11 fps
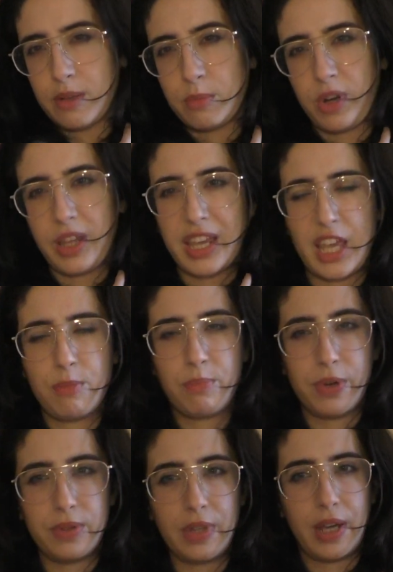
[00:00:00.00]
more like hip
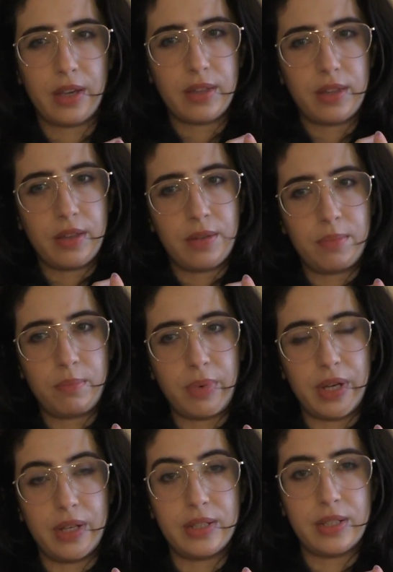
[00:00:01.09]
bone length.
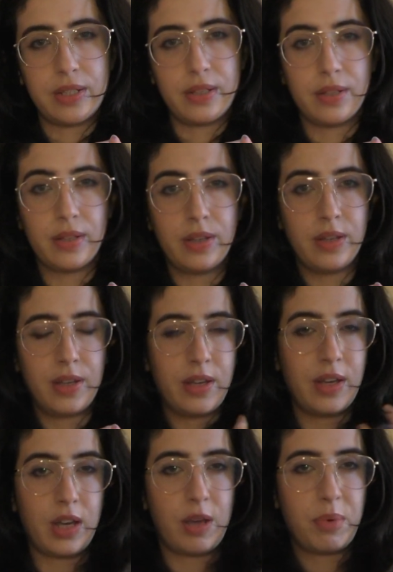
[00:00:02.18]
But
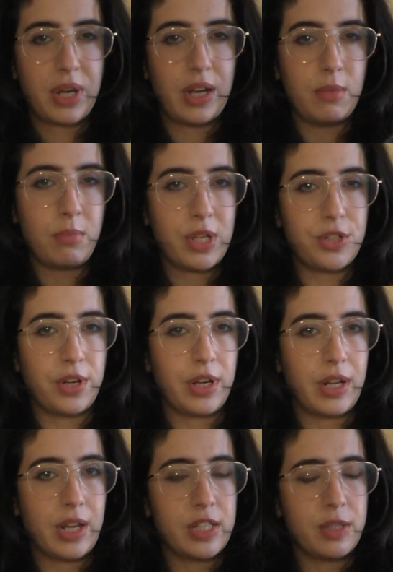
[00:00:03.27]
I've been kind of measuring it
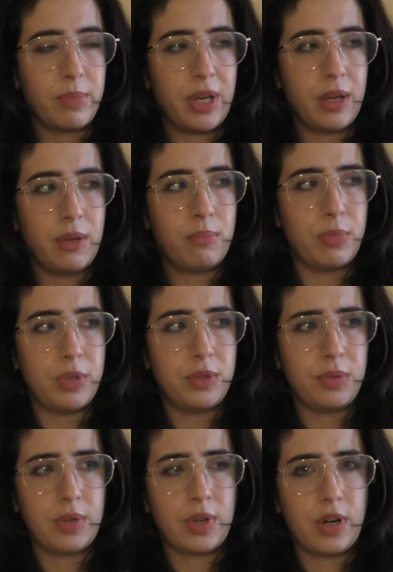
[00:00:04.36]
against my
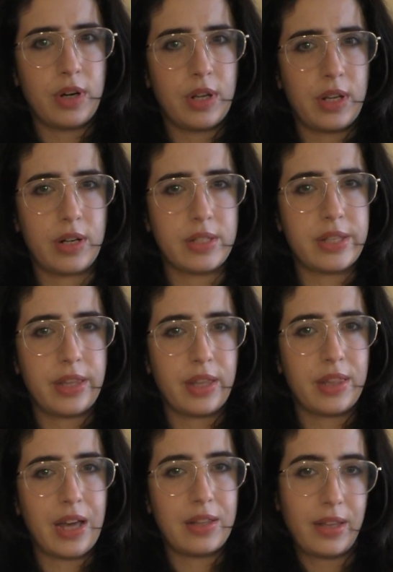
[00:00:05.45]
balloon cardigan because I think
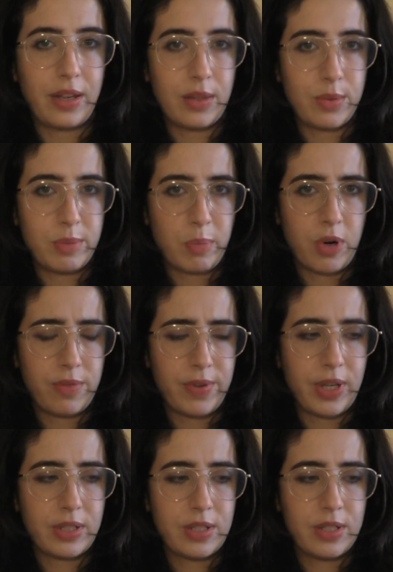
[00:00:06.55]
that length was
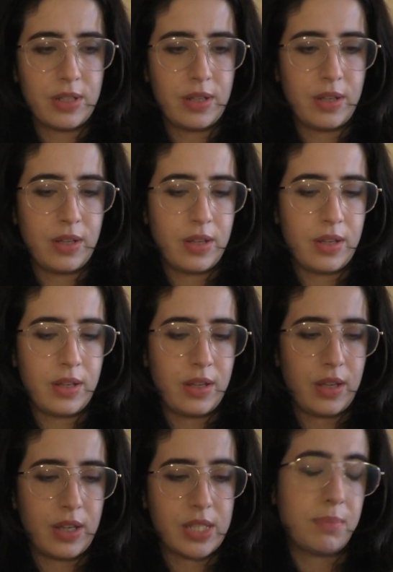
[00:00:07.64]
perfect.
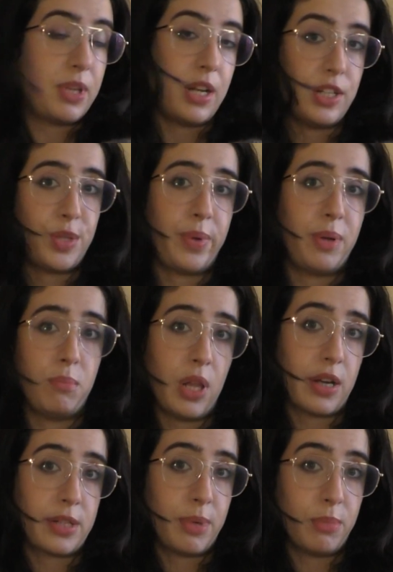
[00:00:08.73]
Except then I just went and
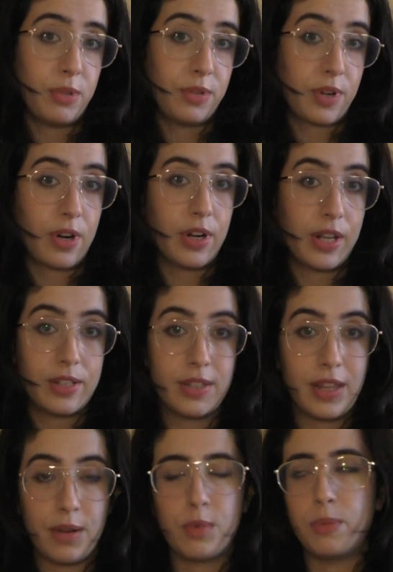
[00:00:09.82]
blocked my balloon cardigan, so
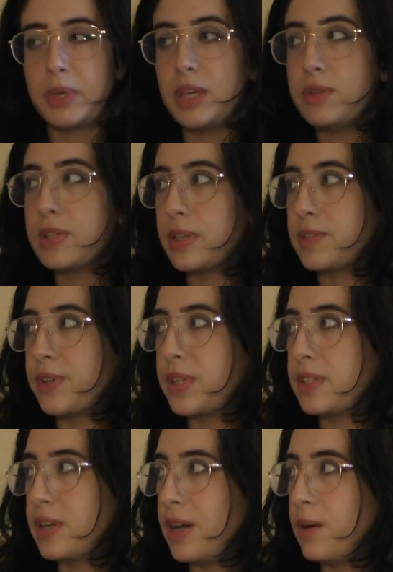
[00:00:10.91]
that will be useless for
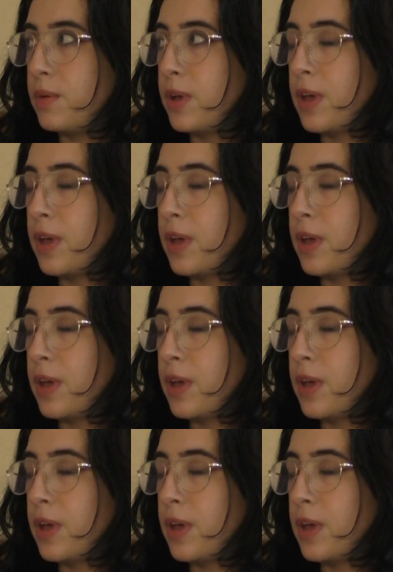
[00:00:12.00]
this now.